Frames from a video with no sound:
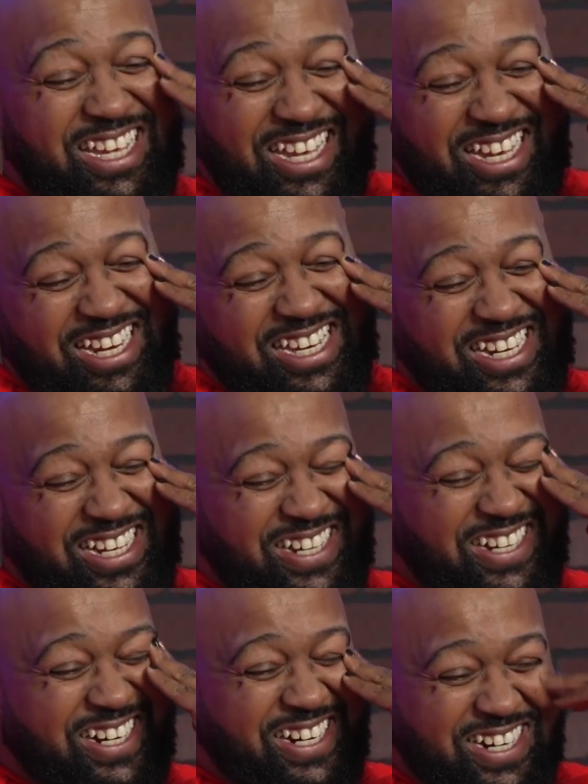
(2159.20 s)
he
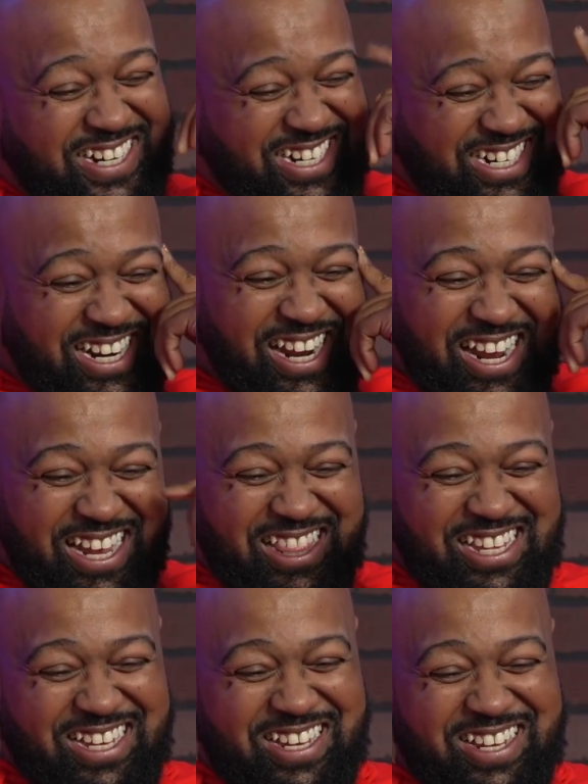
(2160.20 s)
told her
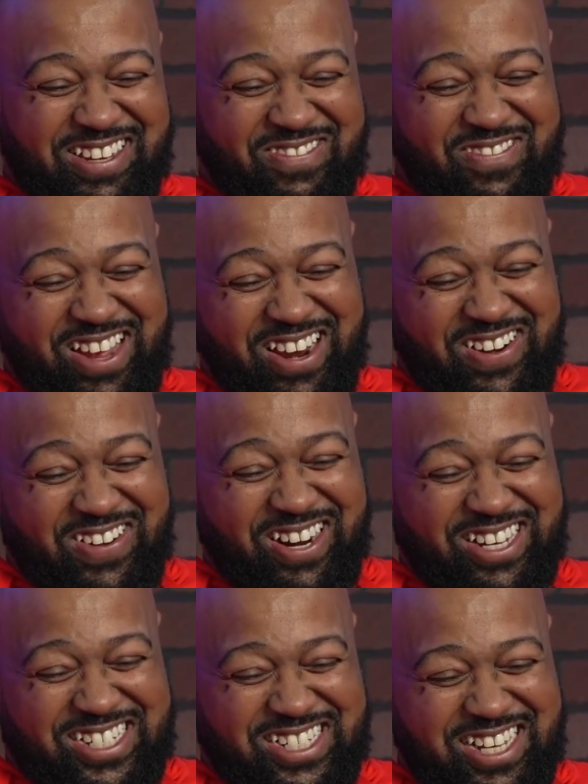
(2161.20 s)
the
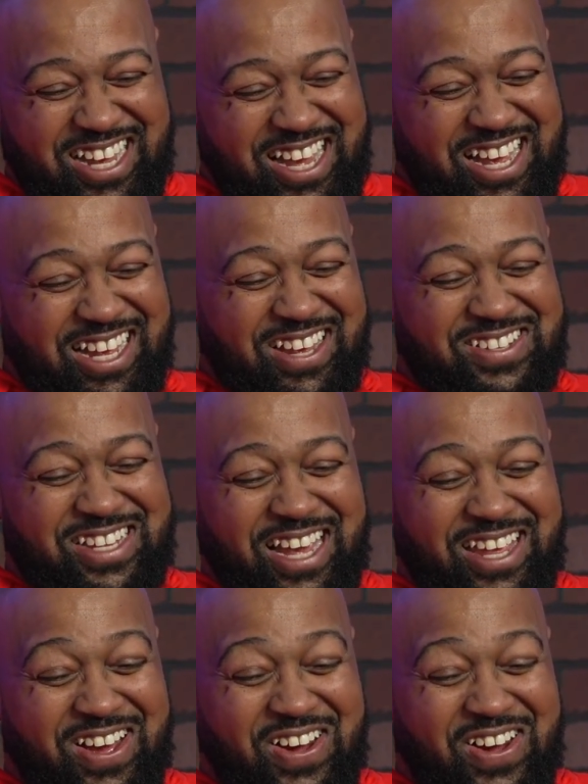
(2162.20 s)
marriage. He was like,